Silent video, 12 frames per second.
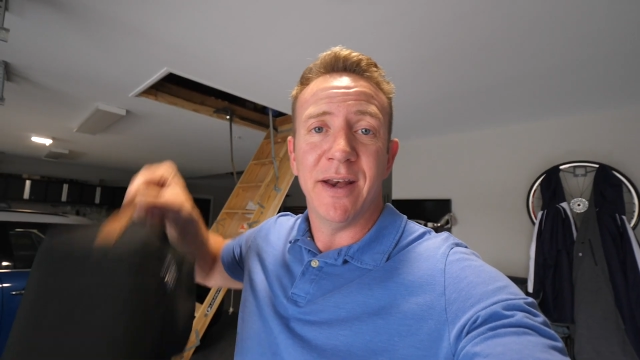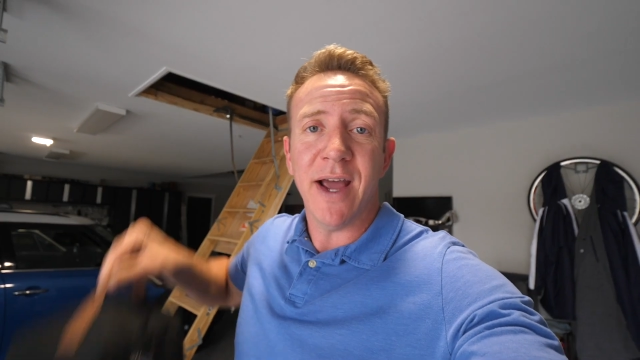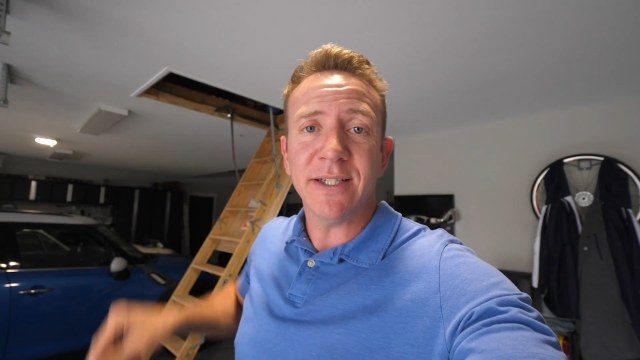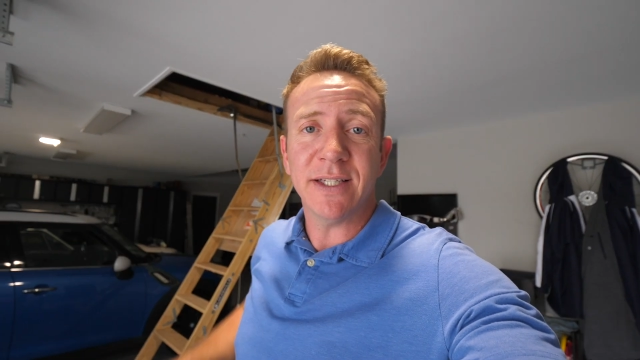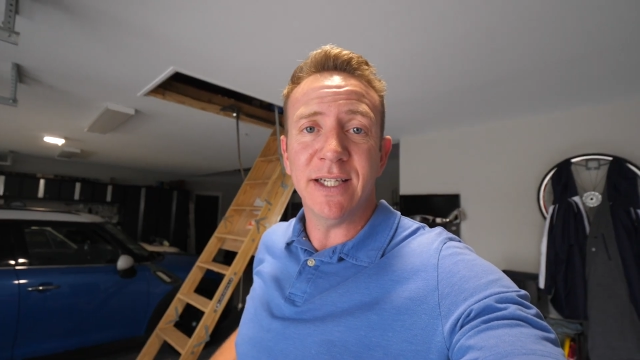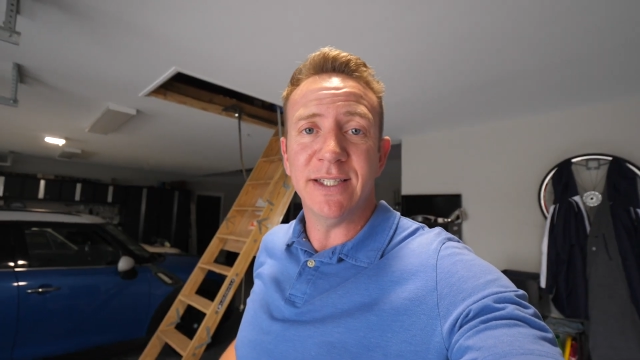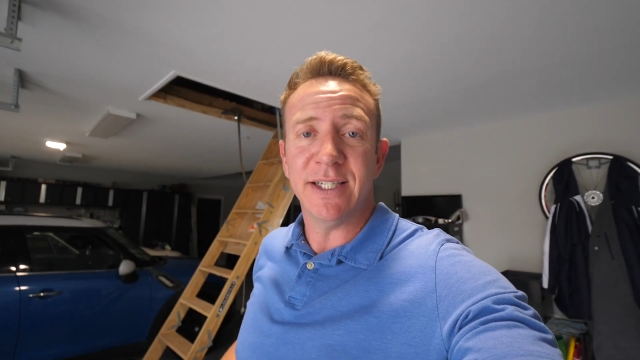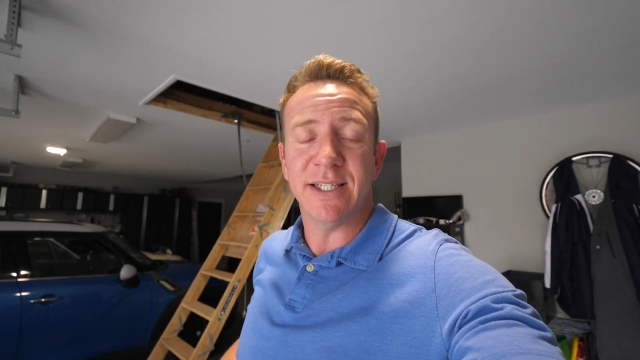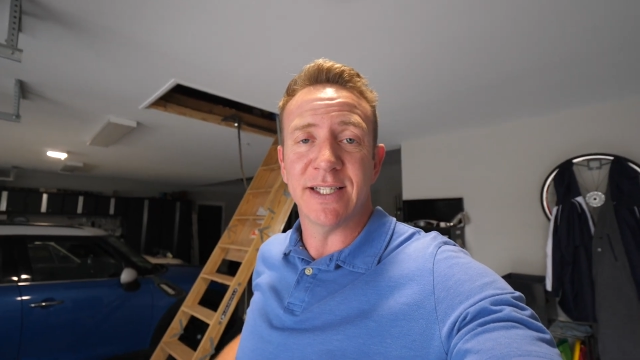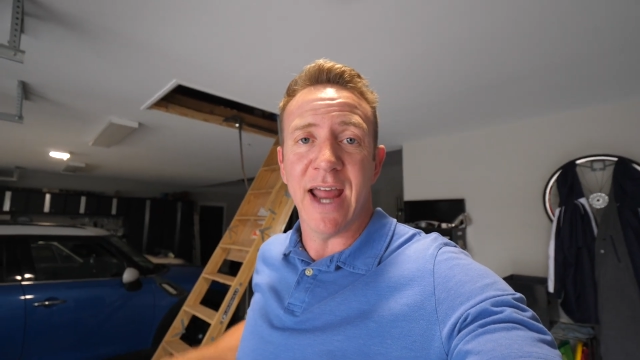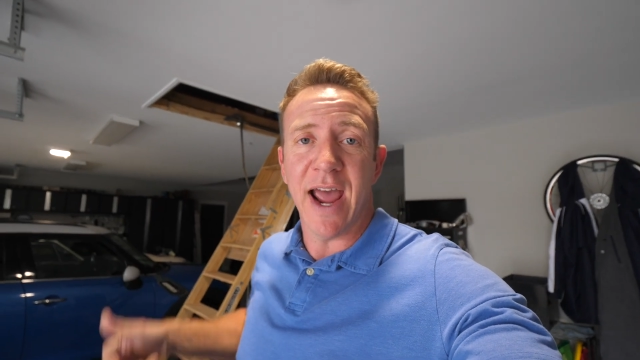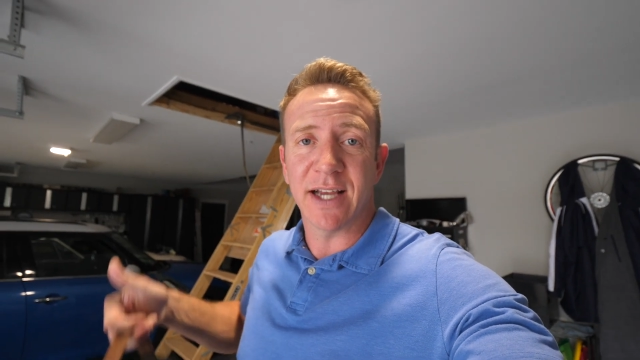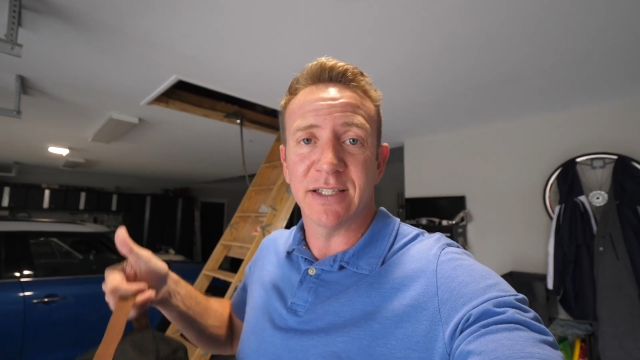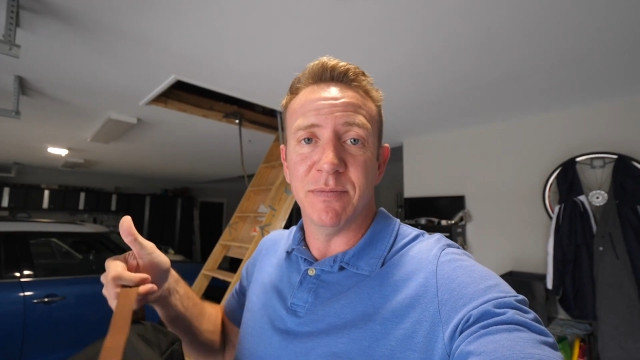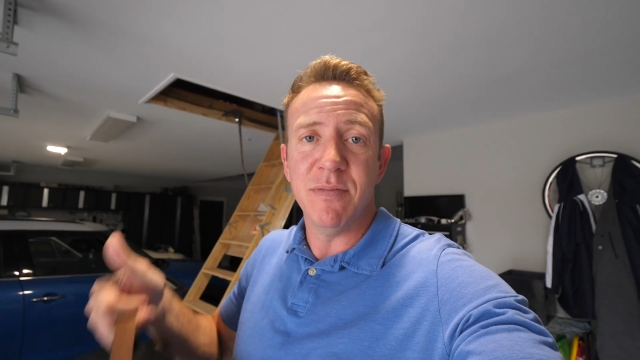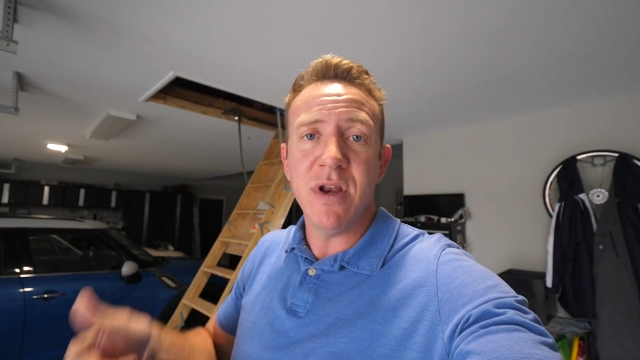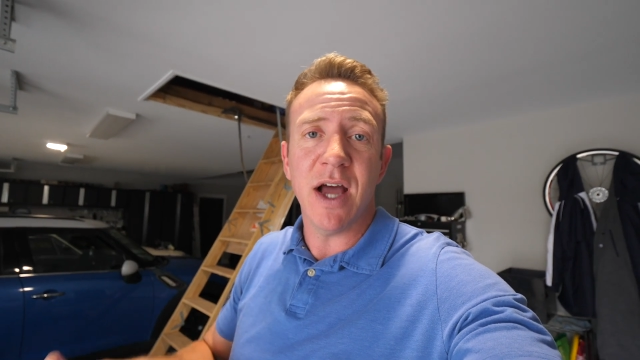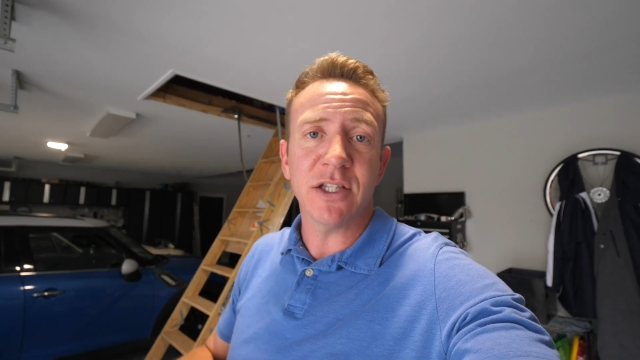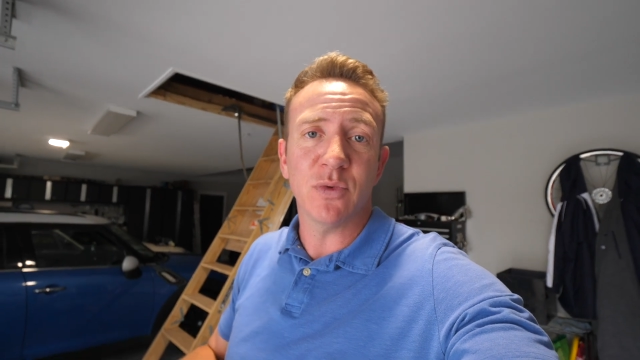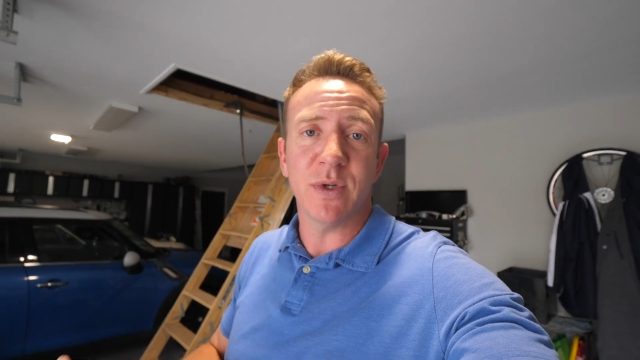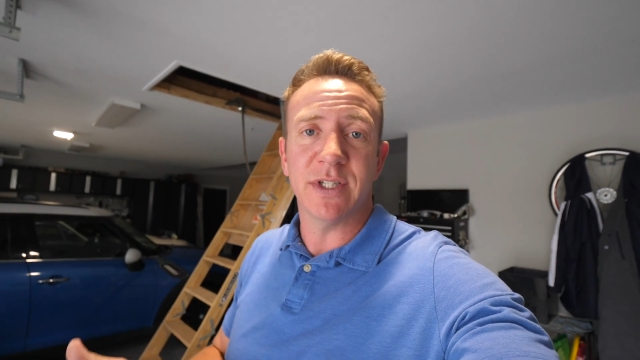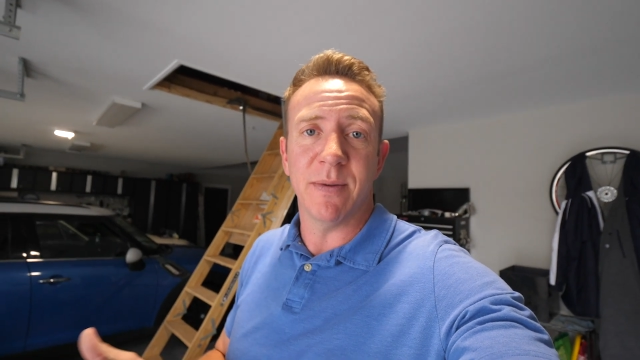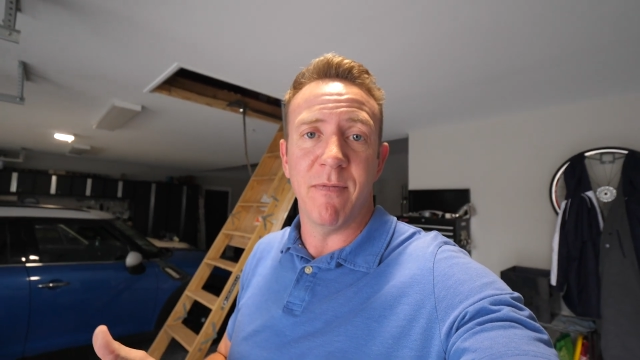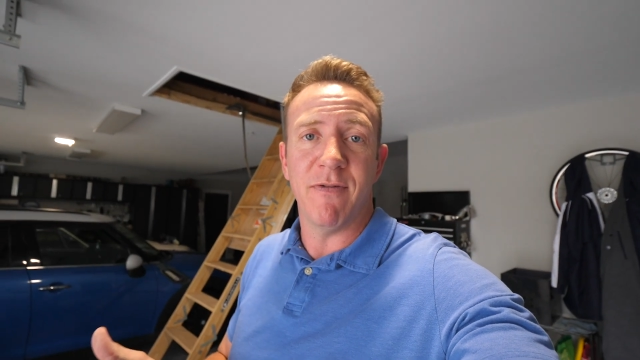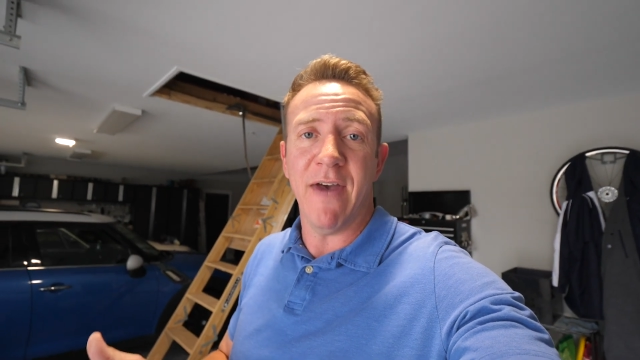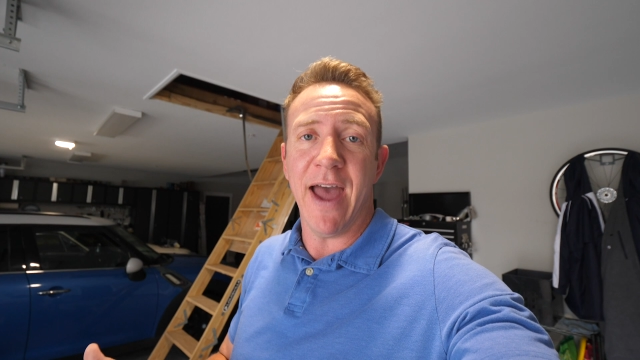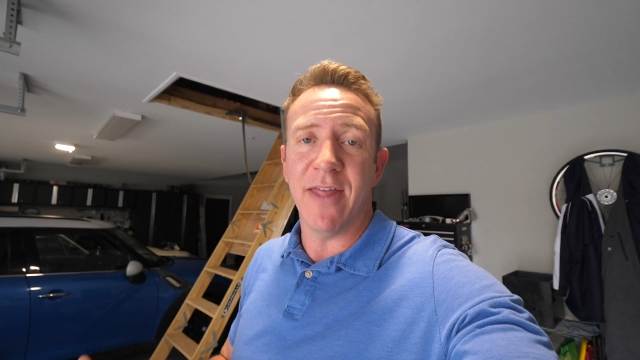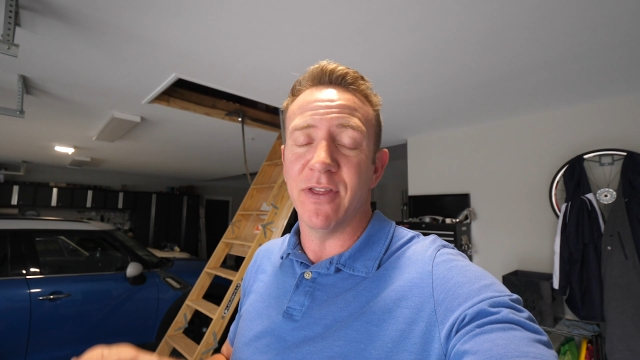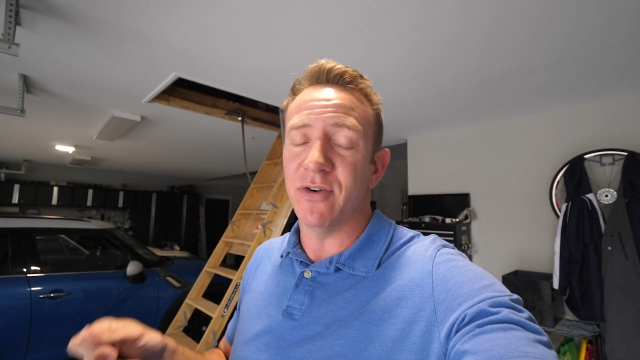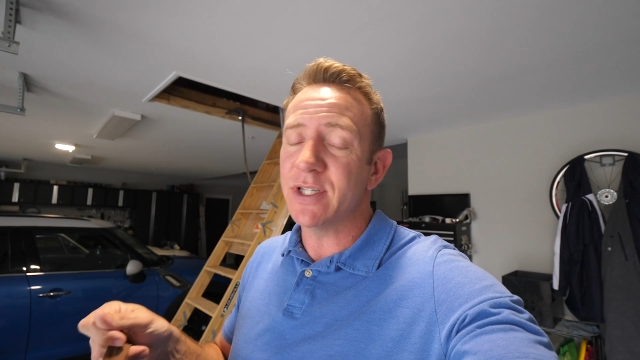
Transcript: Nice and easy snack, some nuts with some fat.